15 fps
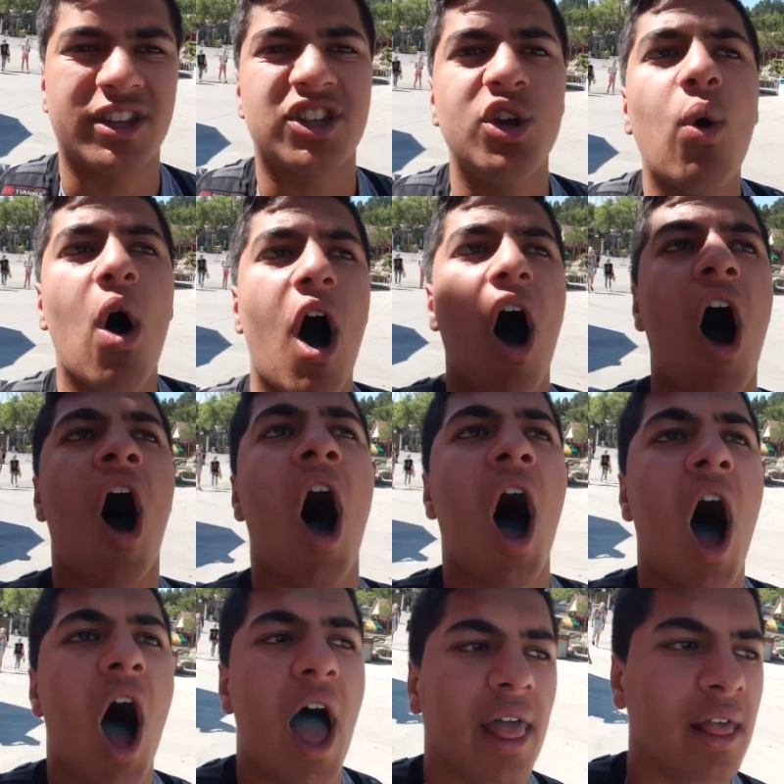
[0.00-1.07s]
It's too
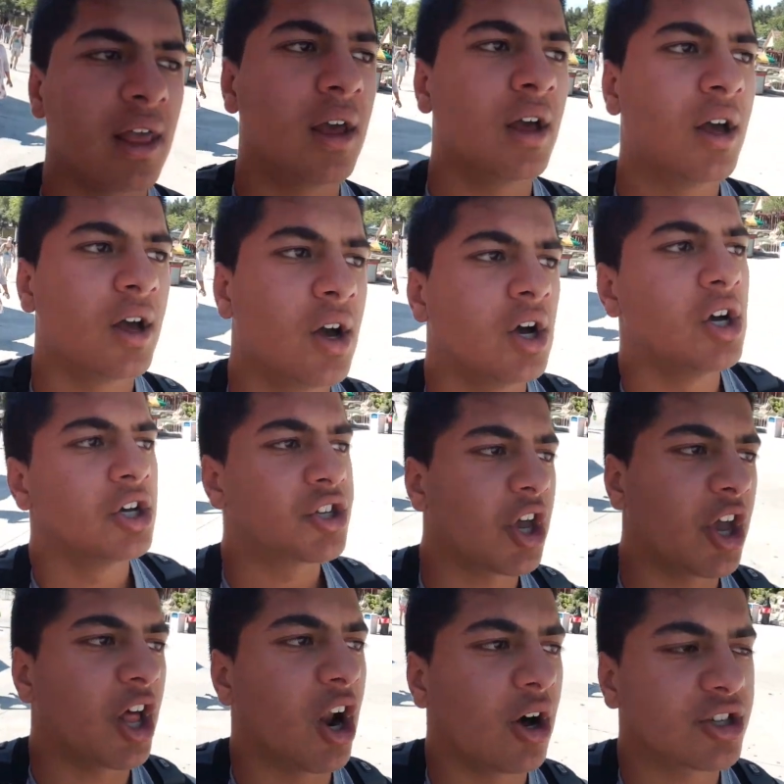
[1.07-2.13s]
hot. So,
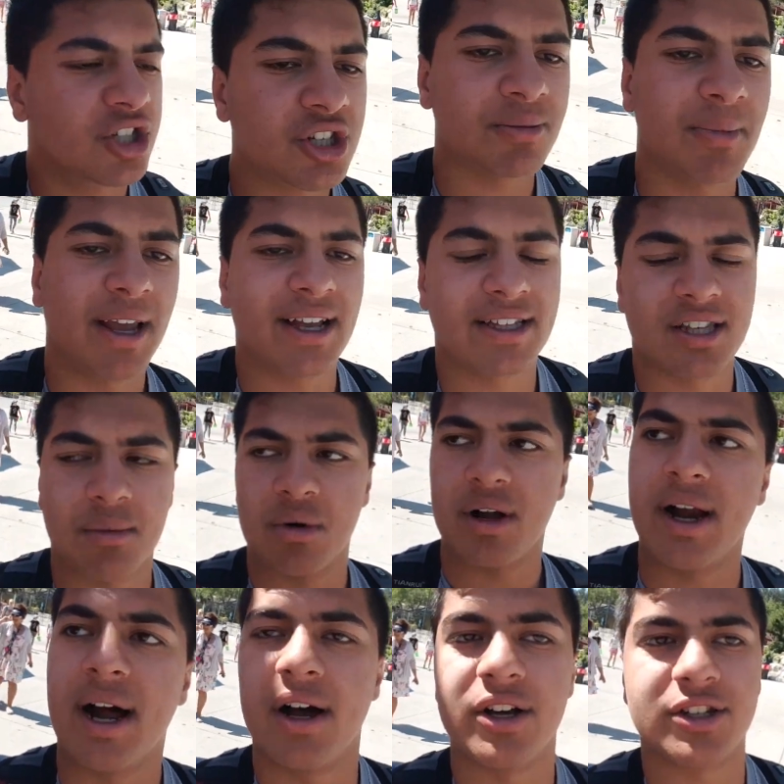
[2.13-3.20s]
you know, just me and
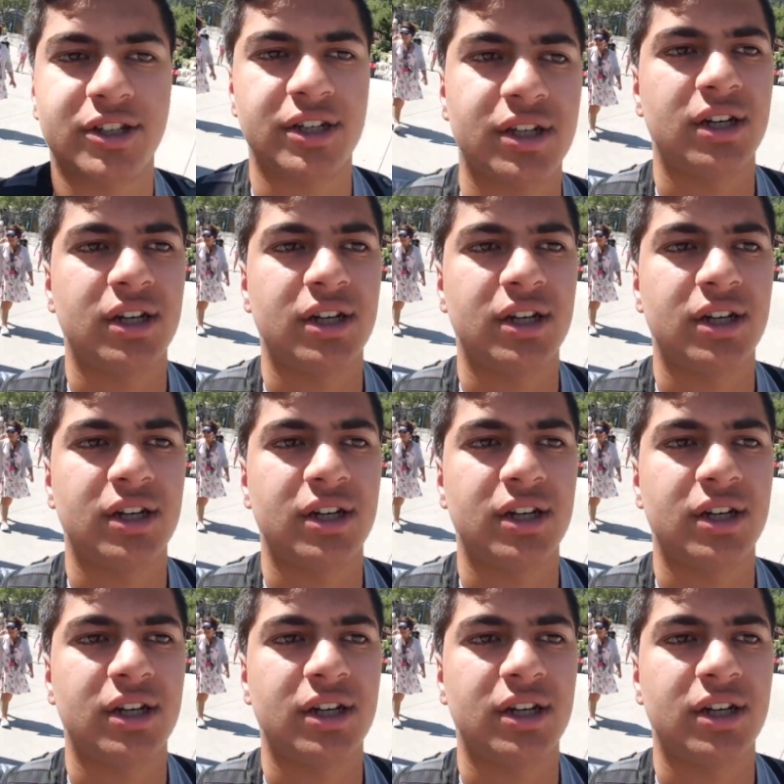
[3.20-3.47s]
someone else.